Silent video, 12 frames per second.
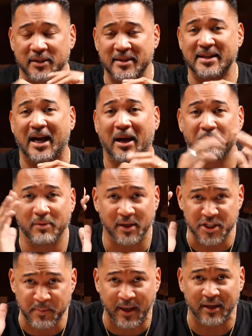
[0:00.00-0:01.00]
at the top,
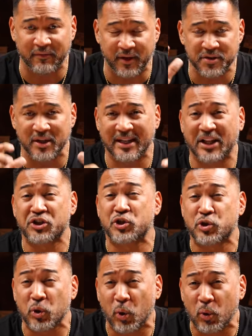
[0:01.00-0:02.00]
expanding vision, and not
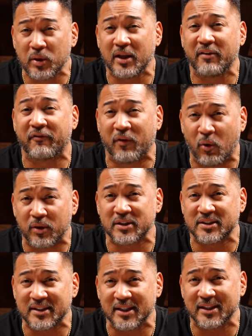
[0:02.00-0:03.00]
solely
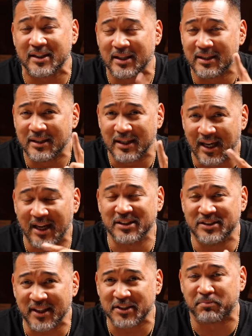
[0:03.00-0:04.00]
focusing on
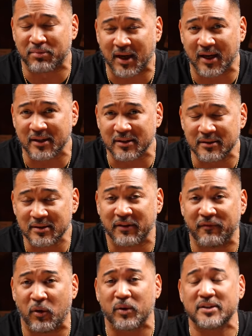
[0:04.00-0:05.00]
just product. They're
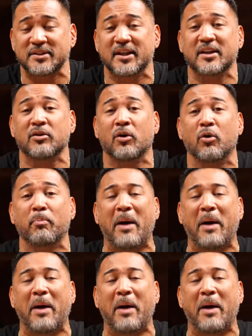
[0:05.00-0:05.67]
focusing on the whole